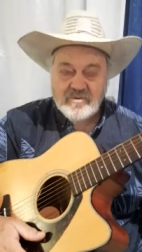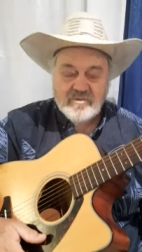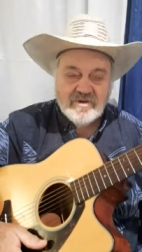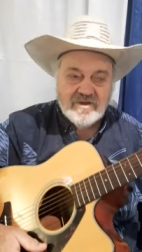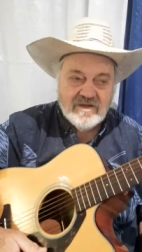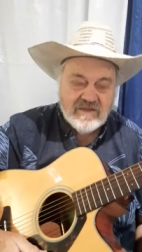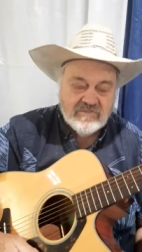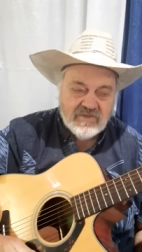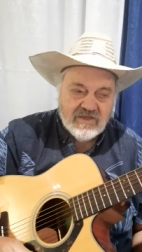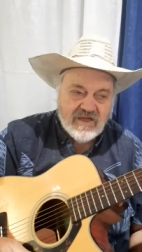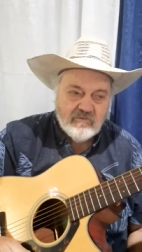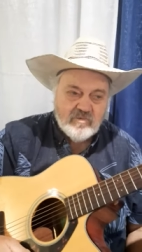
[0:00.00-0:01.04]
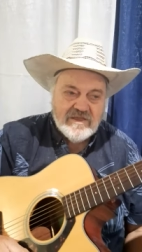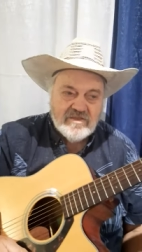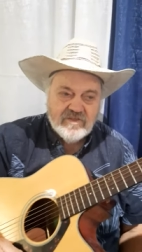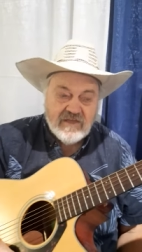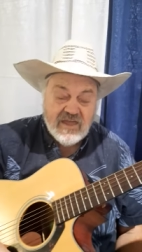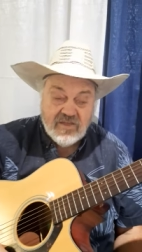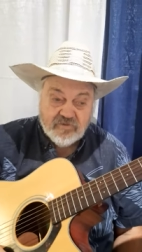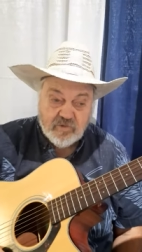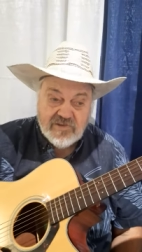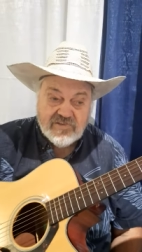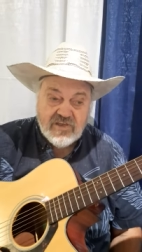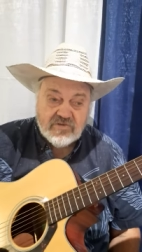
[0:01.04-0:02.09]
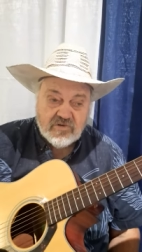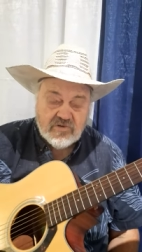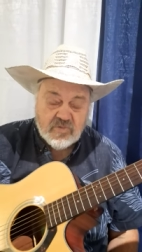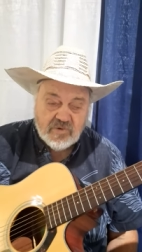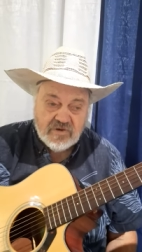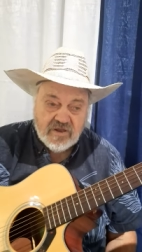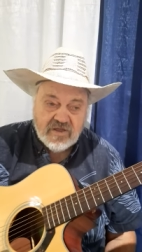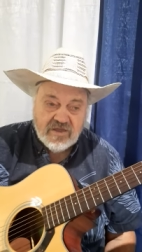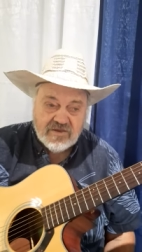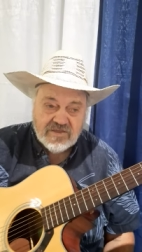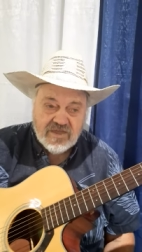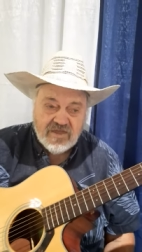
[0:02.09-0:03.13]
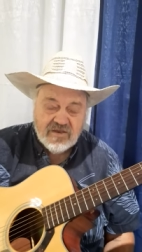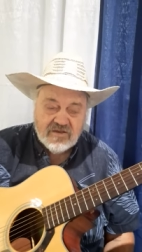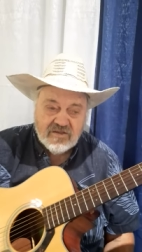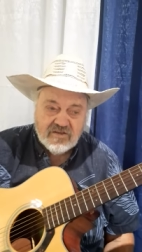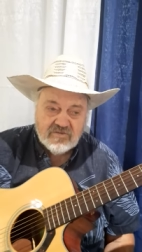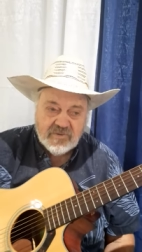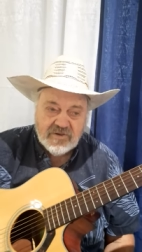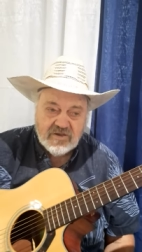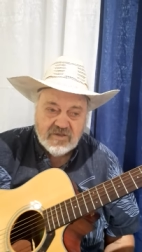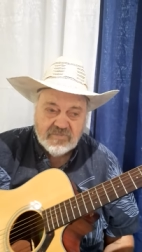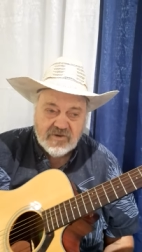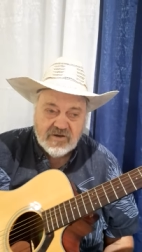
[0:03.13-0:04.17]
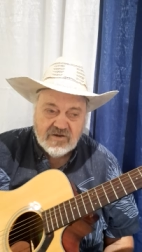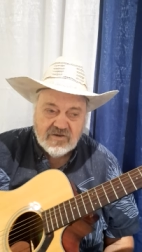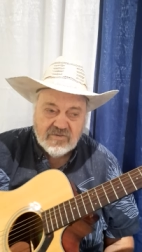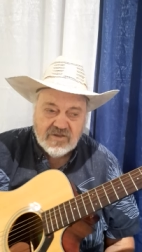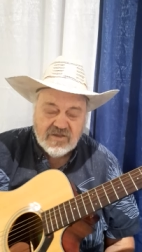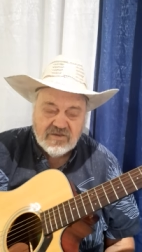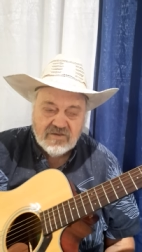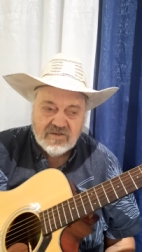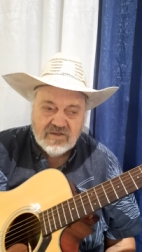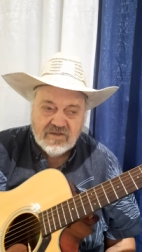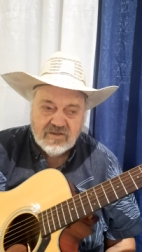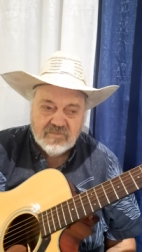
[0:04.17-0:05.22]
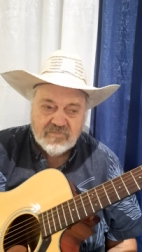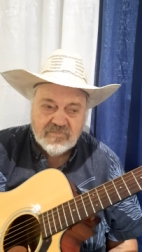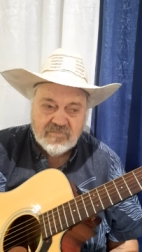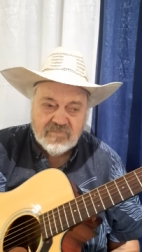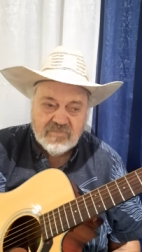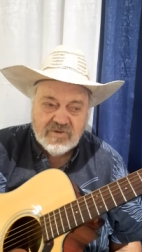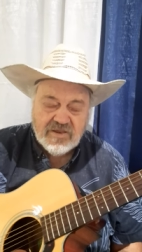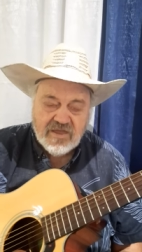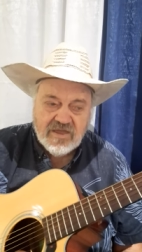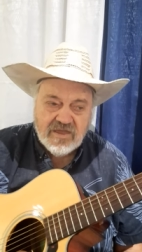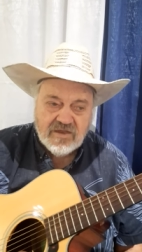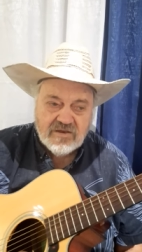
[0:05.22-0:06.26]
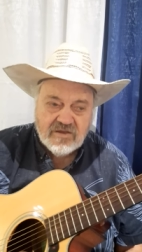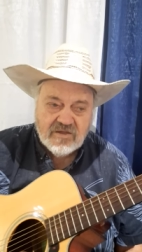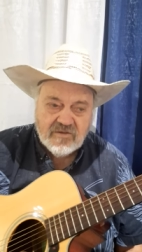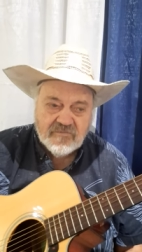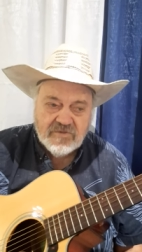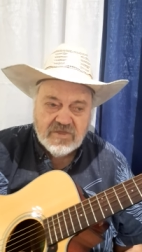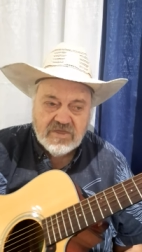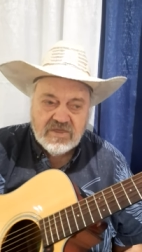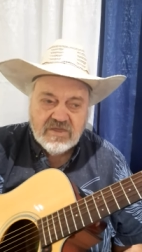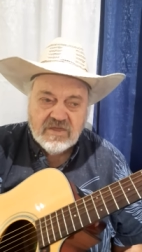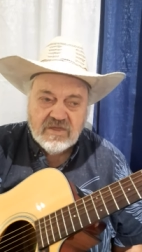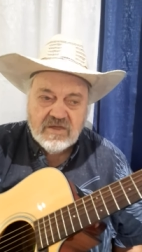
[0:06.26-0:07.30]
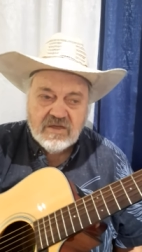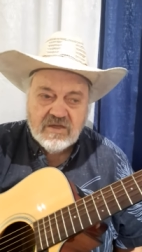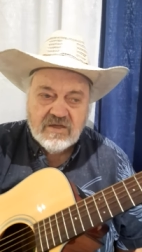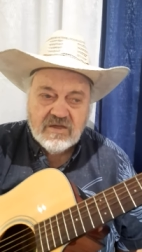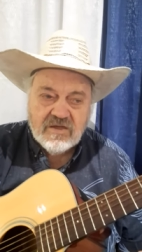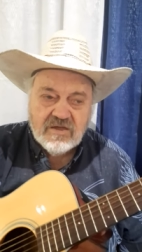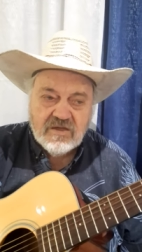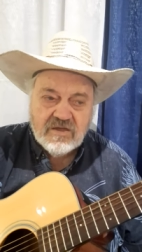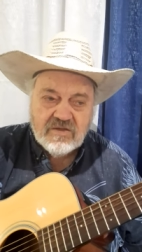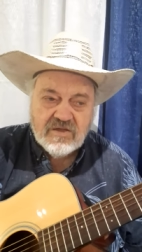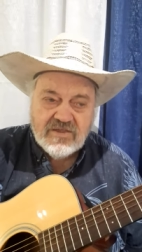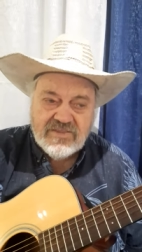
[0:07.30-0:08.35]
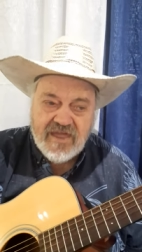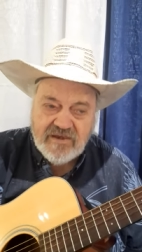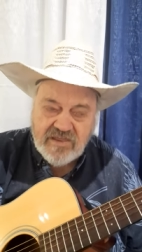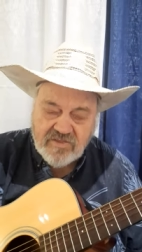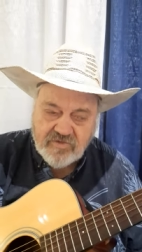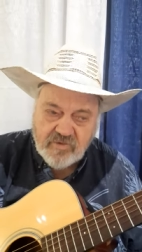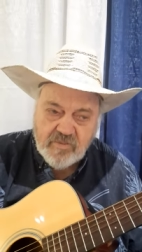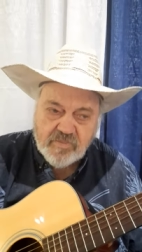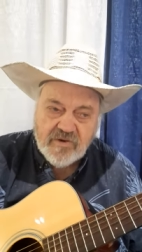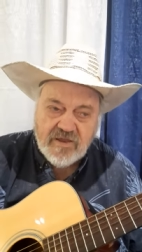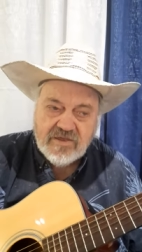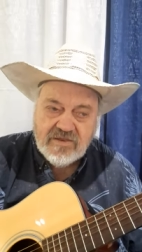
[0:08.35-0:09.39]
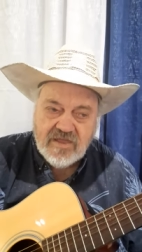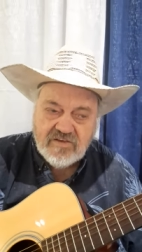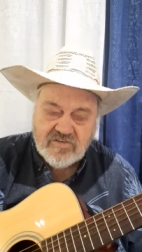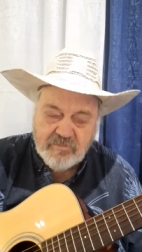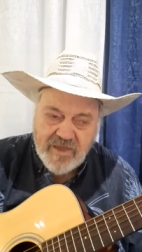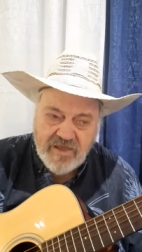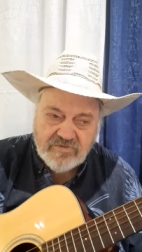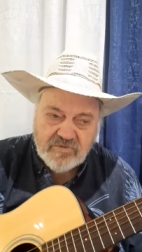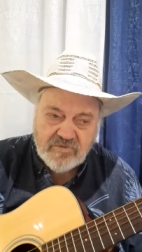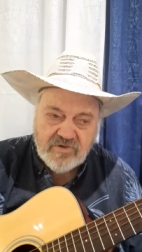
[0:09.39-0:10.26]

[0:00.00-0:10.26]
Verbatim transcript: Well, I, I ran. I had three centuries one day in Canada. I was playing up there, and, and uh, but I had. Uh, uh, a 93 break in its master